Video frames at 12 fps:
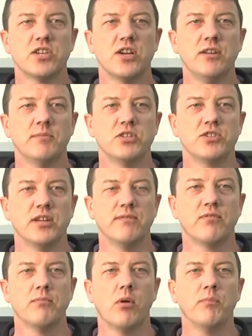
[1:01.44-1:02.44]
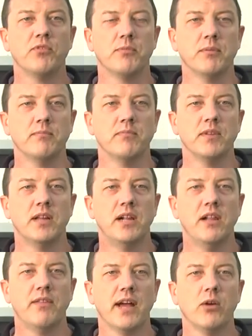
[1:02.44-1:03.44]
turning machine from Optimum,
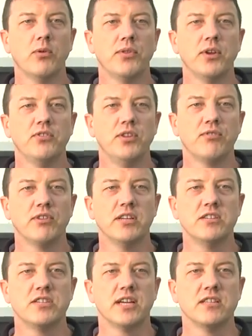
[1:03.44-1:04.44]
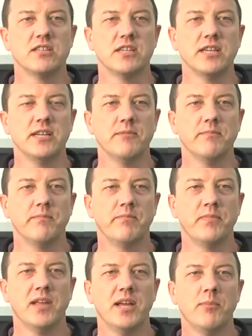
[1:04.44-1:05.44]
the L33 CNC.
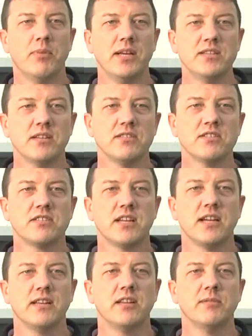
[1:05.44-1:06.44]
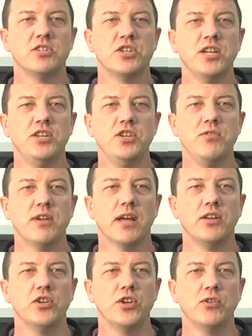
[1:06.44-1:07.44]
Please understand that the machine you
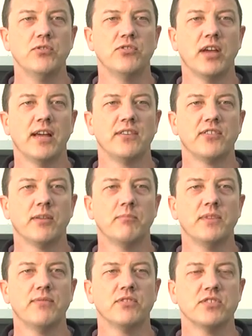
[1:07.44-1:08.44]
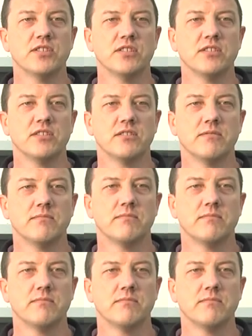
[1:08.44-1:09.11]
can use has some differences.